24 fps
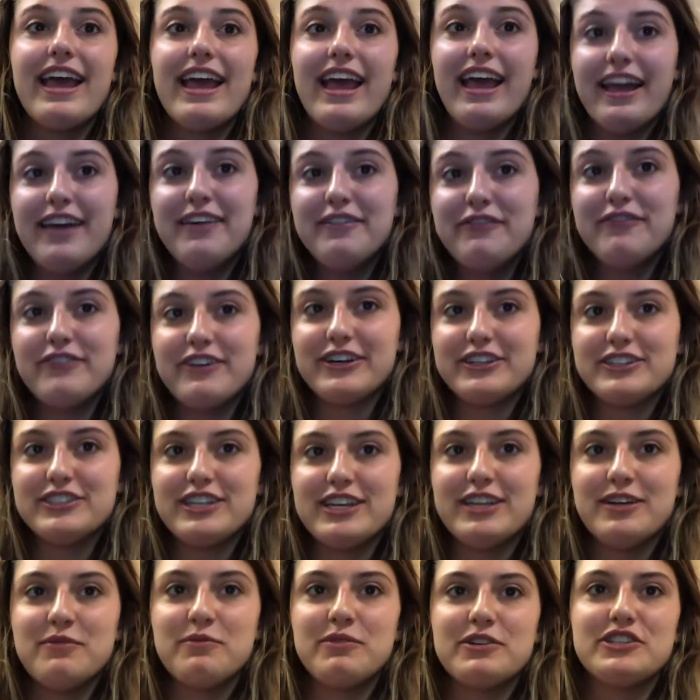And
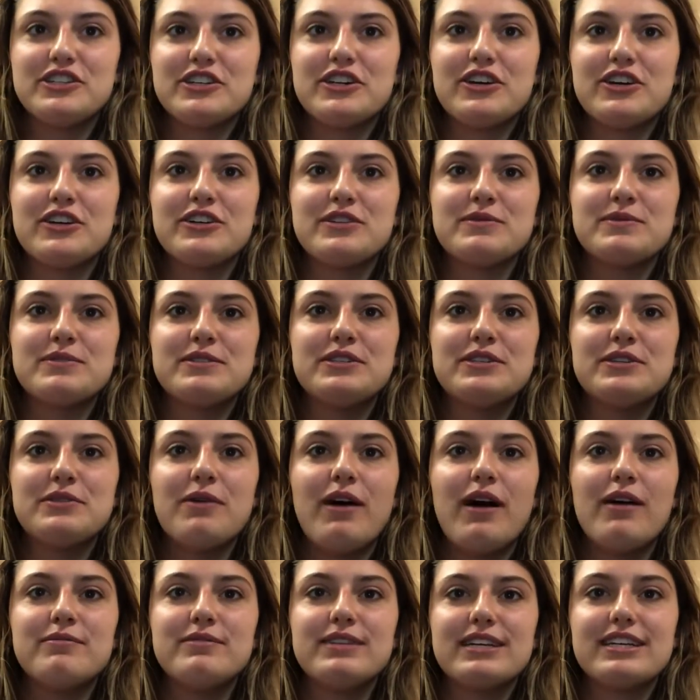friction, which occurs when 2
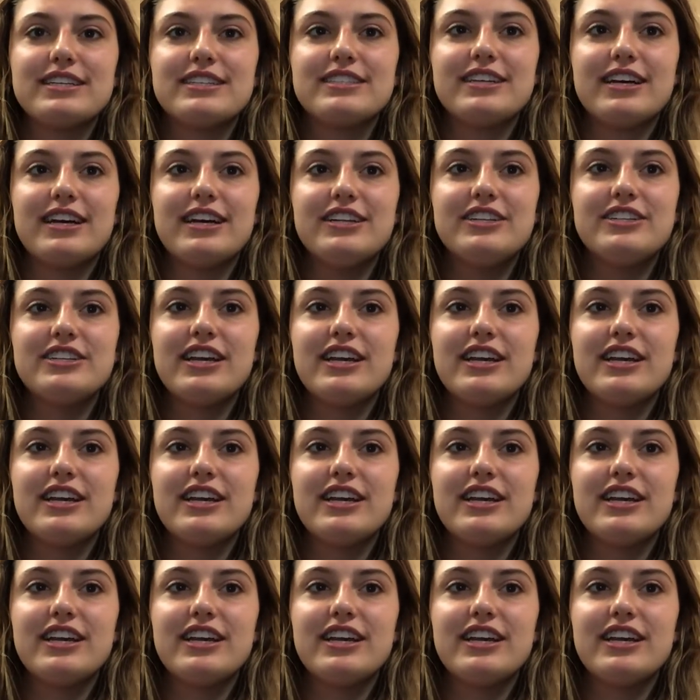objects touch